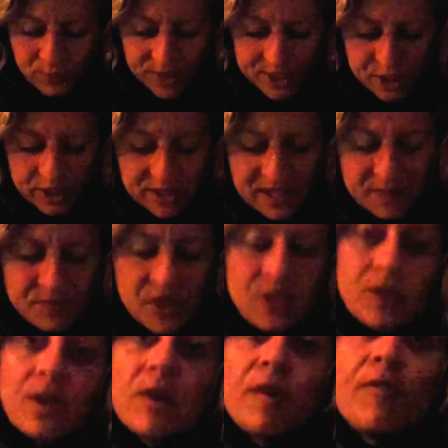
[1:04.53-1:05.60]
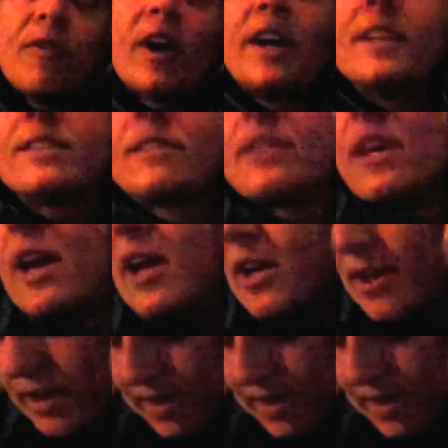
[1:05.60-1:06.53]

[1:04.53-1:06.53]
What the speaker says: we just have to clarify, it's like